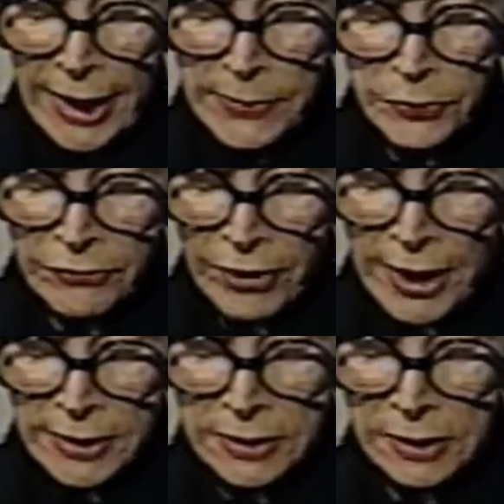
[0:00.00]
I
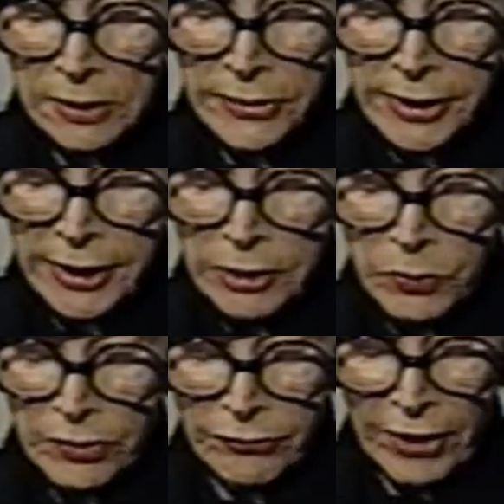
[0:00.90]
provided the
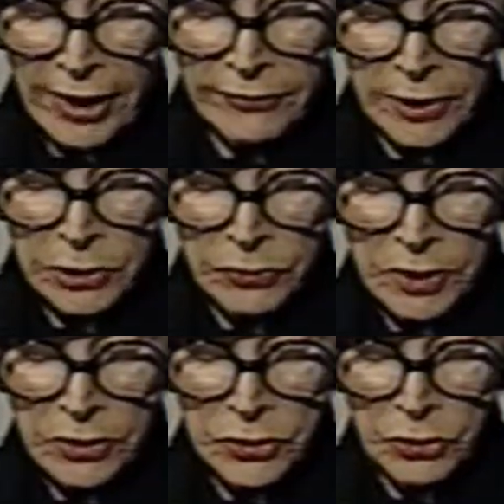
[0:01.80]
clinic with 500